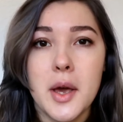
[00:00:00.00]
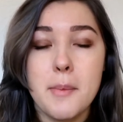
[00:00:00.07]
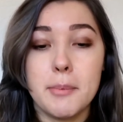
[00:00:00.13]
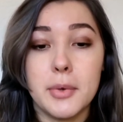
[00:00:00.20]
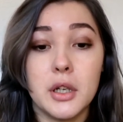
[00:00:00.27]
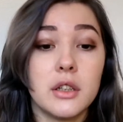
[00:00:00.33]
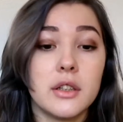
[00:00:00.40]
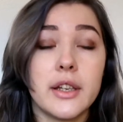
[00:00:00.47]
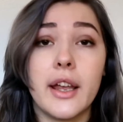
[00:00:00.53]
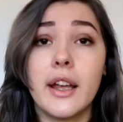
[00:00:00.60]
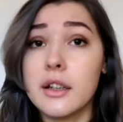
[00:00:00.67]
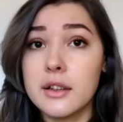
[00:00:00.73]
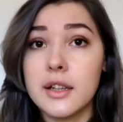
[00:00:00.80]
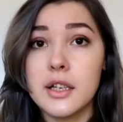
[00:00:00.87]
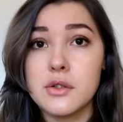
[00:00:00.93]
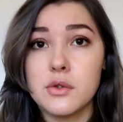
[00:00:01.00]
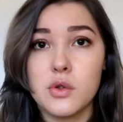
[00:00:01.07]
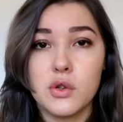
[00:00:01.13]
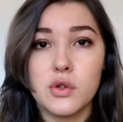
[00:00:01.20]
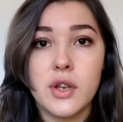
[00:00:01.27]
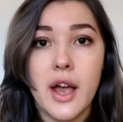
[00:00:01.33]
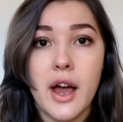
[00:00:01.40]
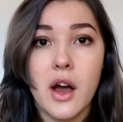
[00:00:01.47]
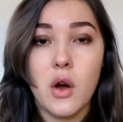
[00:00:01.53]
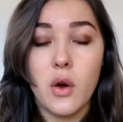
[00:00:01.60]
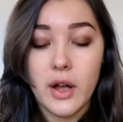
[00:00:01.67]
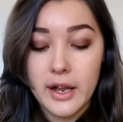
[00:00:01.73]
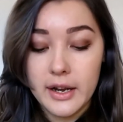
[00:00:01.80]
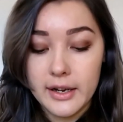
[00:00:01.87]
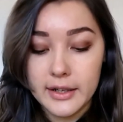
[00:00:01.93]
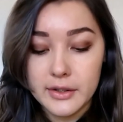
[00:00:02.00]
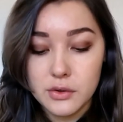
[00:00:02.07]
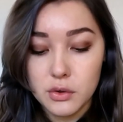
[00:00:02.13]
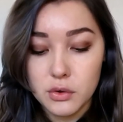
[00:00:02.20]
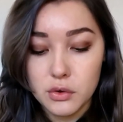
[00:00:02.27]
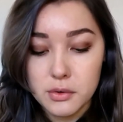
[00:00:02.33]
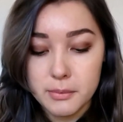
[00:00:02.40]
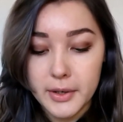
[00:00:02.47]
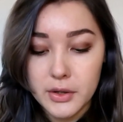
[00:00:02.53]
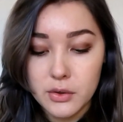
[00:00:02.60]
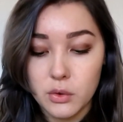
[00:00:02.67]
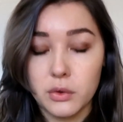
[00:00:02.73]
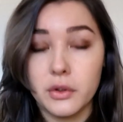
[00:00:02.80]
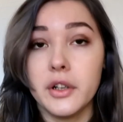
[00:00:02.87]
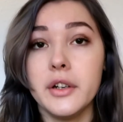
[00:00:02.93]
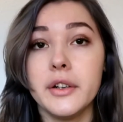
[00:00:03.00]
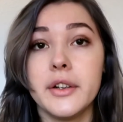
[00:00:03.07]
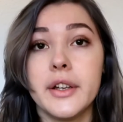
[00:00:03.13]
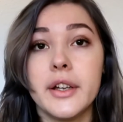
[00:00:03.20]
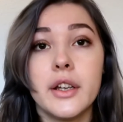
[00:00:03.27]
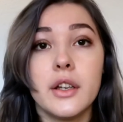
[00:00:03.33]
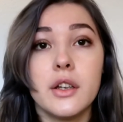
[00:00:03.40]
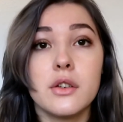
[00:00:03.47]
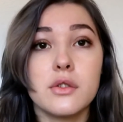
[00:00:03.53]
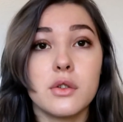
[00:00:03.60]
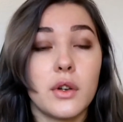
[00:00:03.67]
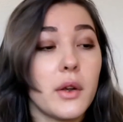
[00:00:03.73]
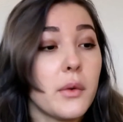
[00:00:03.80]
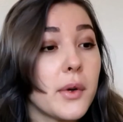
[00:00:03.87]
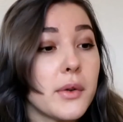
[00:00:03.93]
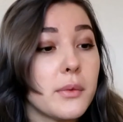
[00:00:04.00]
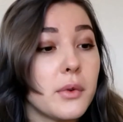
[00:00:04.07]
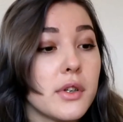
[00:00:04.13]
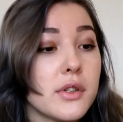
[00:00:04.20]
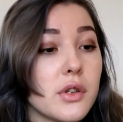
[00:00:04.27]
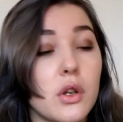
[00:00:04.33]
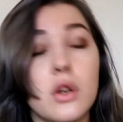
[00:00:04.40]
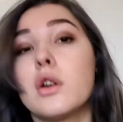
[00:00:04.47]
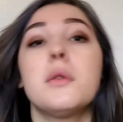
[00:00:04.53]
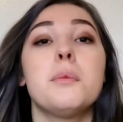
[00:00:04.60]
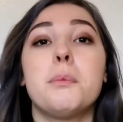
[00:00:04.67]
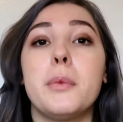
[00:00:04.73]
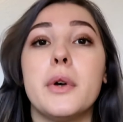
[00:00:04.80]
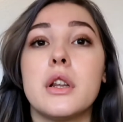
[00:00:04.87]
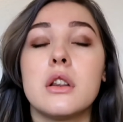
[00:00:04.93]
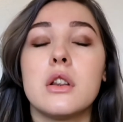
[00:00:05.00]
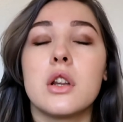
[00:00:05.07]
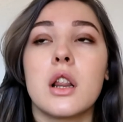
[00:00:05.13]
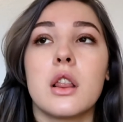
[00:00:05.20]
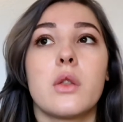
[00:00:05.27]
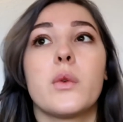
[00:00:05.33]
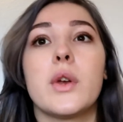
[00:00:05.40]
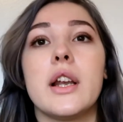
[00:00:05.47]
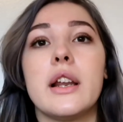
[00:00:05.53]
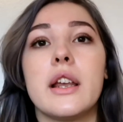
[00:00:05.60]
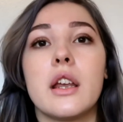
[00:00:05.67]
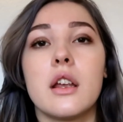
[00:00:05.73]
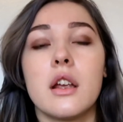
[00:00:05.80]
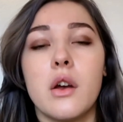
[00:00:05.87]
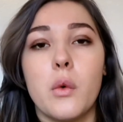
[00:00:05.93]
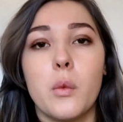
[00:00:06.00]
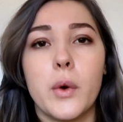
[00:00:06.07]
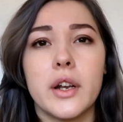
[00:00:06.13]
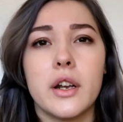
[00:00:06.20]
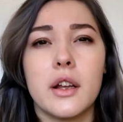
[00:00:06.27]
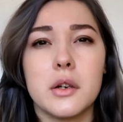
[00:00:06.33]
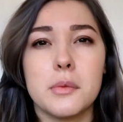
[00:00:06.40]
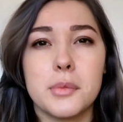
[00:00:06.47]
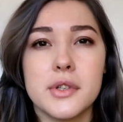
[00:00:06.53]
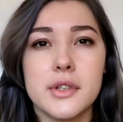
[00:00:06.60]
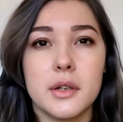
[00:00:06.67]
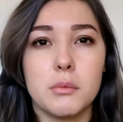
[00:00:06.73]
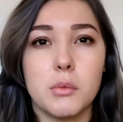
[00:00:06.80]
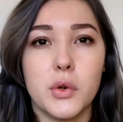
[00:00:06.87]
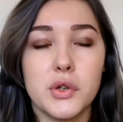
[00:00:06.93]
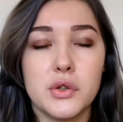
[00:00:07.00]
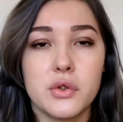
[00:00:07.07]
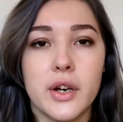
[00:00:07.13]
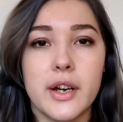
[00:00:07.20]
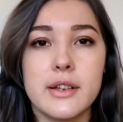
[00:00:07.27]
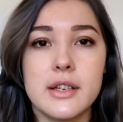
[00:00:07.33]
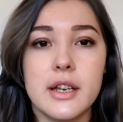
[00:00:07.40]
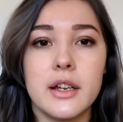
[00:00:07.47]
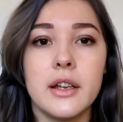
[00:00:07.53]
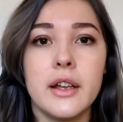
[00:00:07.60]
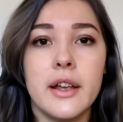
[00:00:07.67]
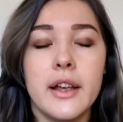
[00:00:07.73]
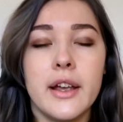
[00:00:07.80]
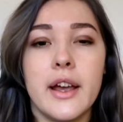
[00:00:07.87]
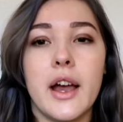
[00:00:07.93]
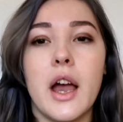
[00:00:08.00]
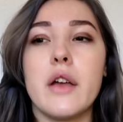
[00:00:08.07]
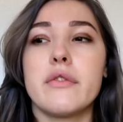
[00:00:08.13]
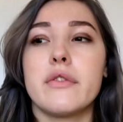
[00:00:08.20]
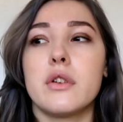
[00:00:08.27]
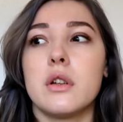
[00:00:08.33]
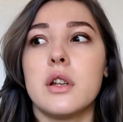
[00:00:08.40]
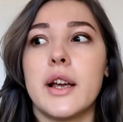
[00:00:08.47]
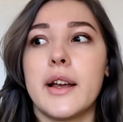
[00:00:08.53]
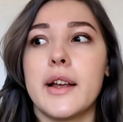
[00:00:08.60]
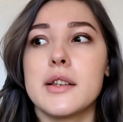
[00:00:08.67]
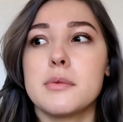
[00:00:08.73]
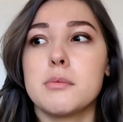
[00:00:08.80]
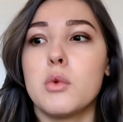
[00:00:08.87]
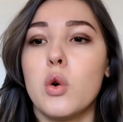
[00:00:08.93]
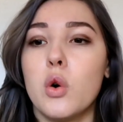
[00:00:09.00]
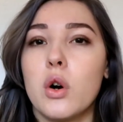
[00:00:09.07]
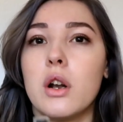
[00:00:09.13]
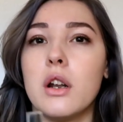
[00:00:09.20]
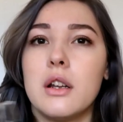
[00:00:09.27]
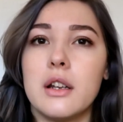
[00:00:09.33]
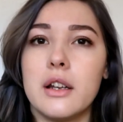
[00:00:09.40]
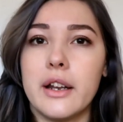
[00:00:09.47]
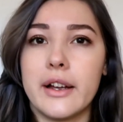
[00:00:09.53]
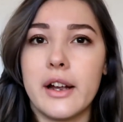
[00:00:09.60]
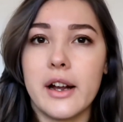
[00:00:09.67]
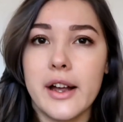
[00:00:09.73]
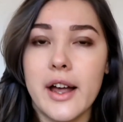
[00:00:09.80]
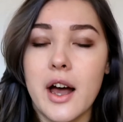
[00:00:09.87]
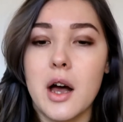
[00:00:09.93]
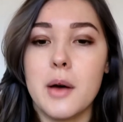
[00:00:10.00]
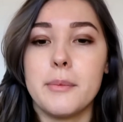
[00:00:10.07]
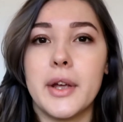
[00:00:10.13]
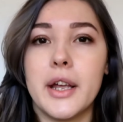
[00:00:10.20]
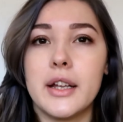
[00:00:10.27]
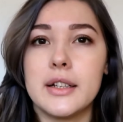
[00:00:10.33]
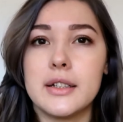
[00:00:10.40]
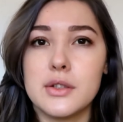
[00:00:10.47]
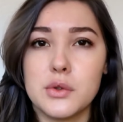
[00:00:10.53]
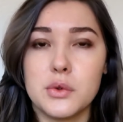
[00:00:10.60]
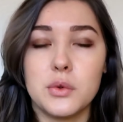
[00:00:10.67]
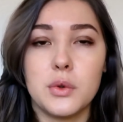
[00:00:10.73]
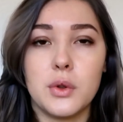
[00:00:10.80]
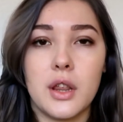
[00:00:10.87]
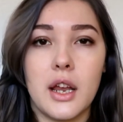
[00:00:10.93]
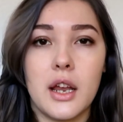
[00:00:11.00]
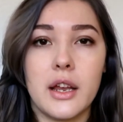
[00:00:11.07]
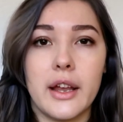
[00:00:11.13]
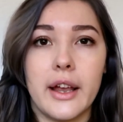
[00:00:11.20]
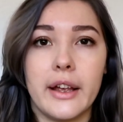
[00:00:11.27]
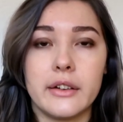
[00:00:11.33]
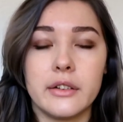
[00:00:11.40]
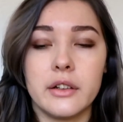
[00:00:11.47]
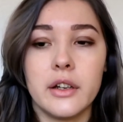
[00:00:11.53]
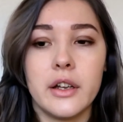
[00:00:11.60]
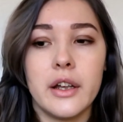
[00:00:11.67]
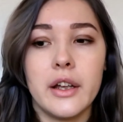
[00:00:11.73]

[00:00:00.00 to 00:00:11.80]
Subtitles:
But yeah, that's just how I like to use my toner. So that one was good, but not really 100% moisturizing. I feel like it's more like a calming, soothing and